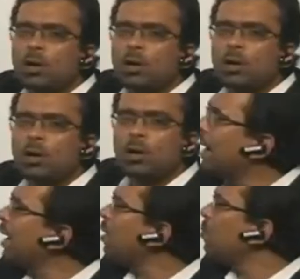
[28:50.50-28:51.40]
we try to
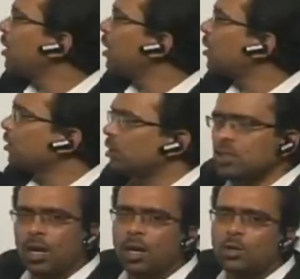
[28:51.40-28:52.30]
use, okay,
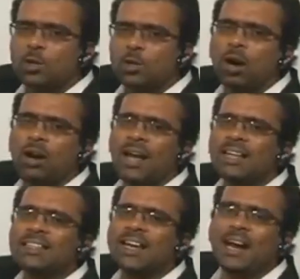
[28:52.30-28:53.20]
current mirror.
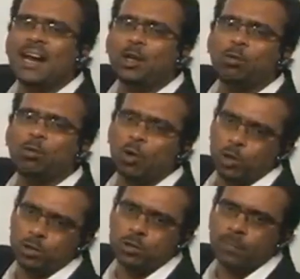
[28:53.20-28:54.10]
These are also
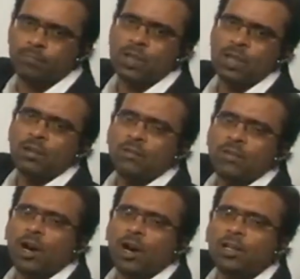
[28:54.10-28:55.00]
called as active
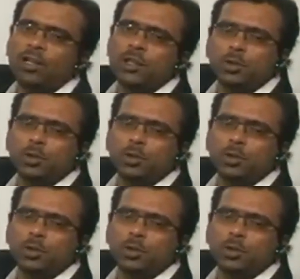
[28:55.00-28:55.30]
loads.